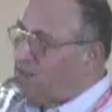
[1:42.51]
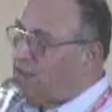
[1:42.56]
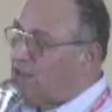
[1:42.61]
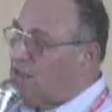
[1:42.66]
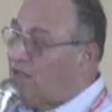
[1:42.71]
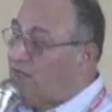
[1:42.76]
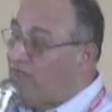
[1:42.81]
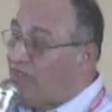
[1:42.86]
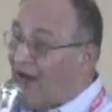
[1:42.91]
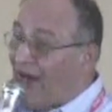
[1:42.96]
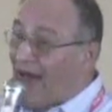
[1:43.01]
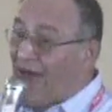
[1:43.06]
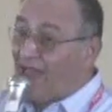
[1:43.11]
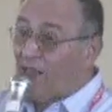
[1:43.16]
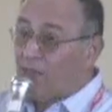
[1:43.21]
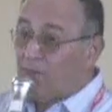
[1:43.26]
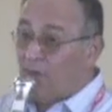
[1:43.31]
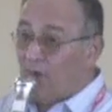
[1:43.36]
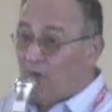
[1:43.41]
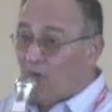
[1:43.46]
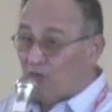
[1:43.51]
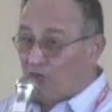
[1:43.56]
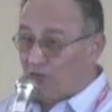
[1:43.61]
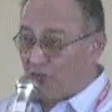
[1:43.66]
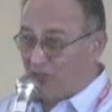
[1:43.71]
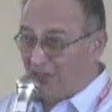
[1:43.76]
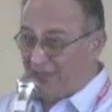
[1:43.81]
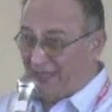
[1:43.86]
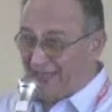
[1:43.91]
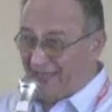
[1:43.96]
the divine
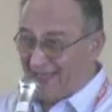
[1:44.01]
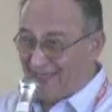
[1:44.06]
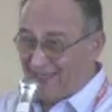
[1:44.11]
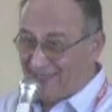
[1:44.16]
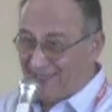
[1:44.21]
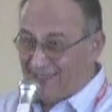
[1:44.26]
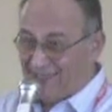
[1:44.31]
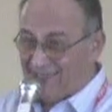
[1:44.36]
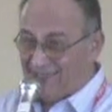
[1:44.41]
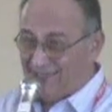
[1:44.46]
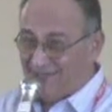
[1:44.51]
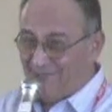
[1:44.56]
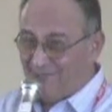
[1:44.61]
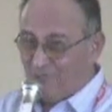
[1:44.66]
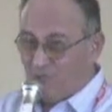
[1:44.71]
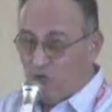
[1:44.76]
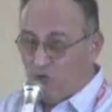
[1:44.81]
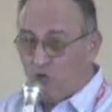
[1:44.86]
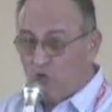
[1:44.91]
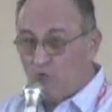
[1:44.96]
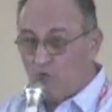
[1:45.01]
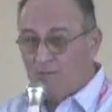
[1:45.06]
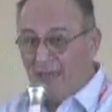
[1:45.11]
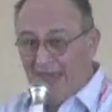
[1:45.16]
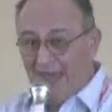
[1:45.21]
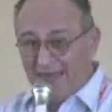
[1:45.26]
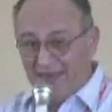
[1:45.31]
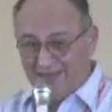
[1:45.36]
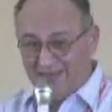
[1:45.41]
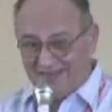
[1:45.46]
mercy. The
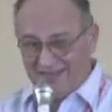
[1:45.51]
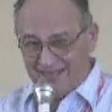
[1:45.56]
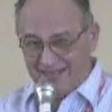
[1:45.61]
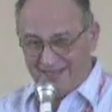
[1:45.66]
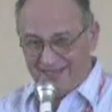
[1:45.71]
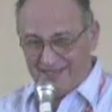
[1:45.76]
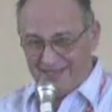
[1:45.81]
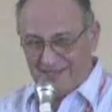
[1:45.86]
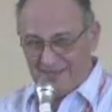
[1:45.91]
humanity.